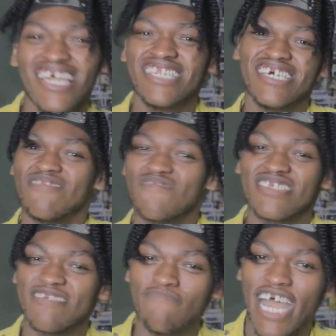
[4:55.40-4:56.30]
It didn't
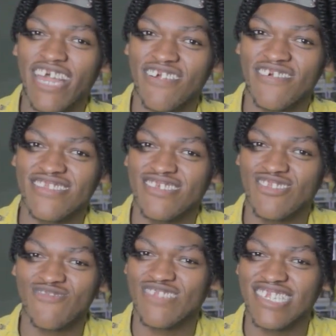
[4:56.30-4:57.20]
really matter in the
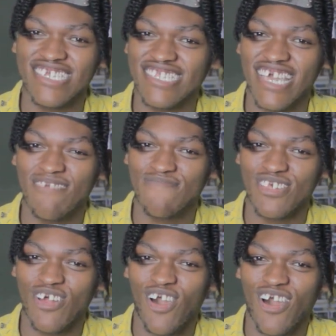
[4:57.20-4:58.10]
tuning exams
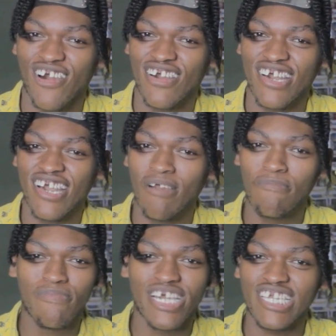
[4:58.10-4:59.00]
at all.
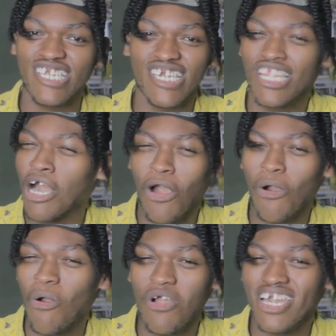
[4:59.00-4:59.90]
But, you
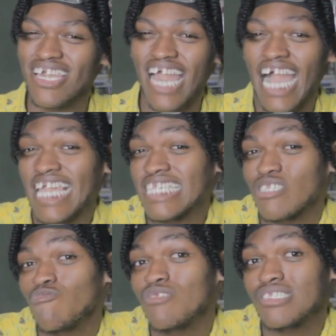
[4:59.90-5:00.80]
know, I guess
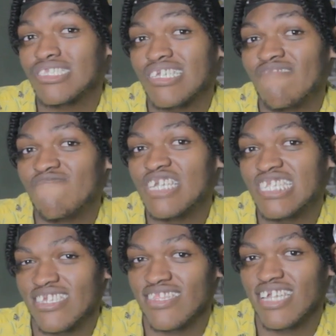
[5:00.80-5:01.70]
it was
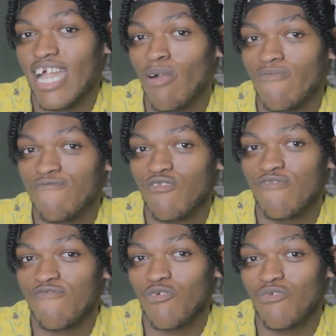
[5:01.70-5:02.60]
conveniently
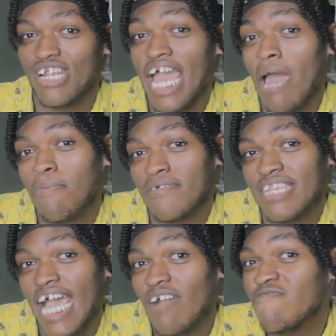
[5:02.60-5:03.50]
helpful for what happened
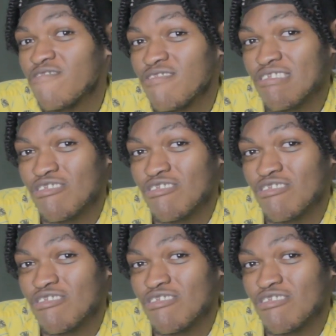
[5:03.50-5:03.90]
after the